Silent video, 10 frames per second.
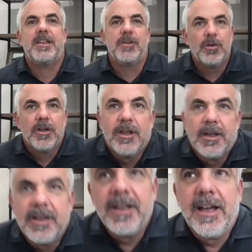you,
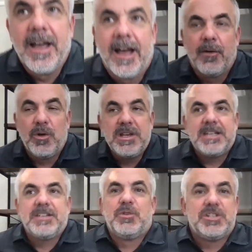
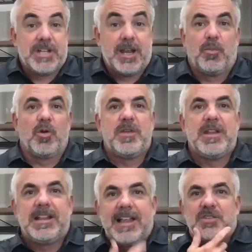we just had a board
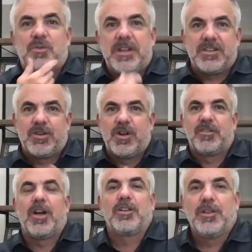meeting last week. So I know I've
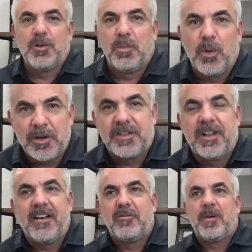talked a little board
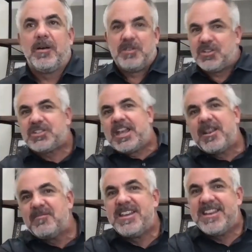stuff, but we just
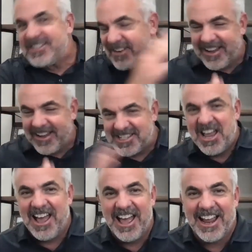had a meeting. So I got
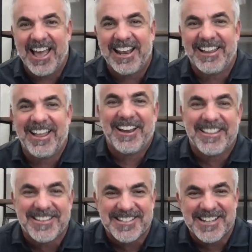a lot of
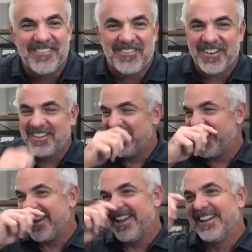this stuff on
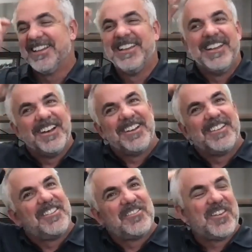my,
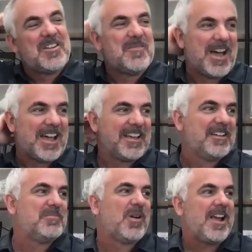on the front of my
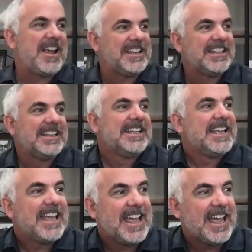brain.
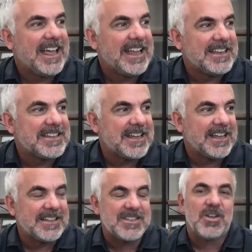
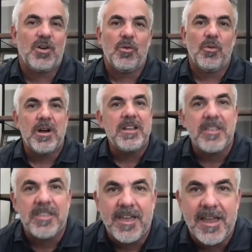And so one of
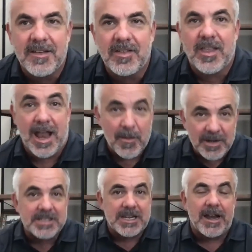the things that I'm
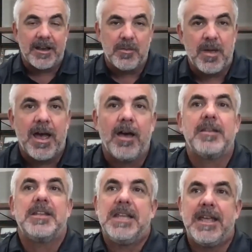excited about
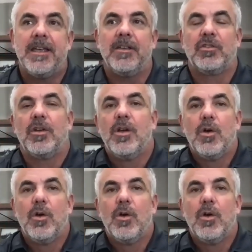is,